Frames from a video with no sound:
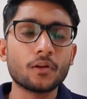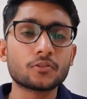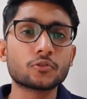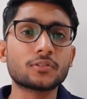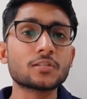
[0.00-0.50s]

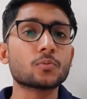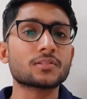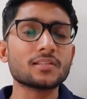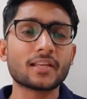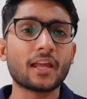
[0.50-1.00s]
So this was
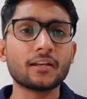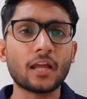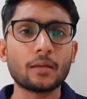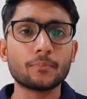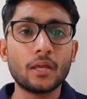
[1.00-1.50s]
the second
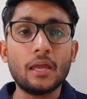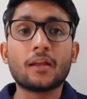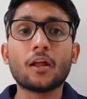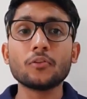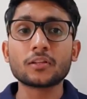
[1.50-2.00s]
type.
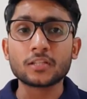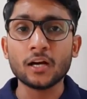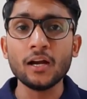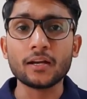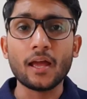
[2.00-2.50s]
Now the
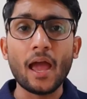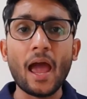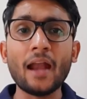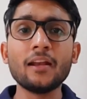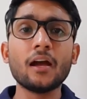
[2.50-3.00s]
third
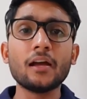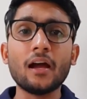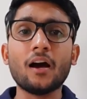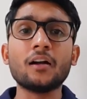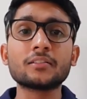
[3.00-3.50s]
and
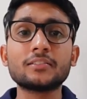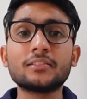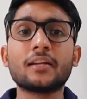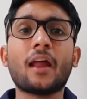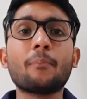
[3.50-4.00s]
a
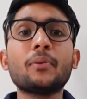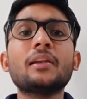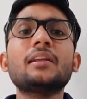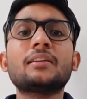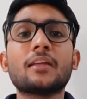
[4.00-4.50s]

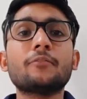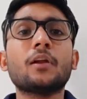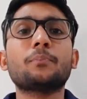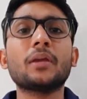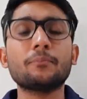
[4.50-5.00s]
rapidly
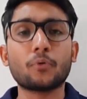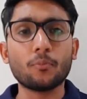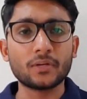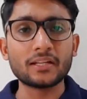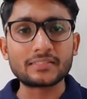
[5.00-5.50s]
developing
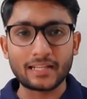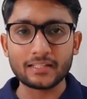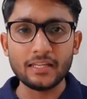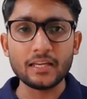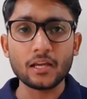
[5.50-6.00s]
prompting
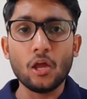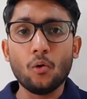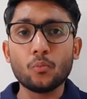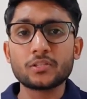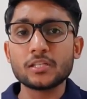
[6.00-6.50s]
technique,
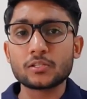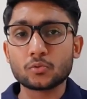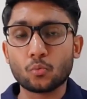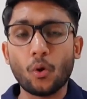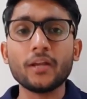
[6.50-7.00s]
which is
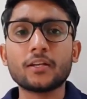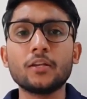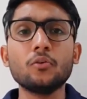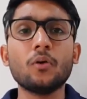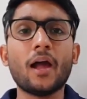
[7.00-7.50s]
quite
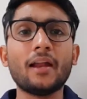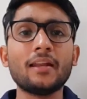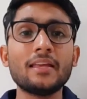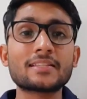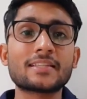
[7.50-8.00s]
new
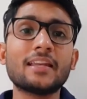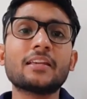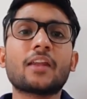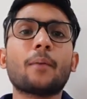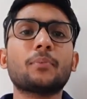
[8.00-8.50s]
and is
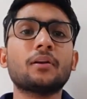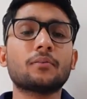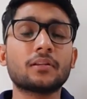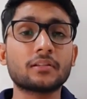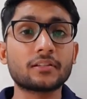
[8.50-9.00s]
gaining
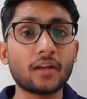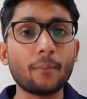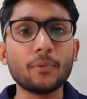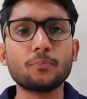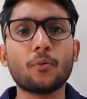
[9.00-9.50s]

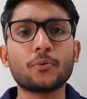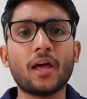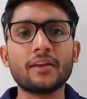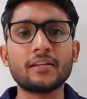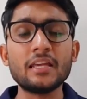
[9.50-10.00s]
rapid
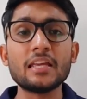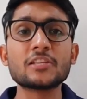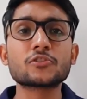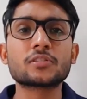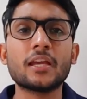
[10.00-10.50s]
popularity,
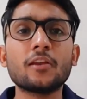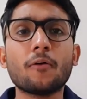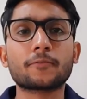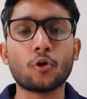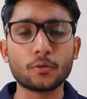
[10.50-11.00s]
is chain
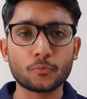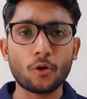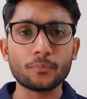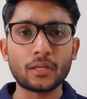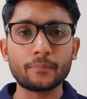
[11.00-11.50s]
of thought
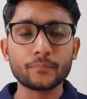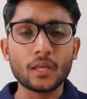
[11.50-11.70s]
prompting.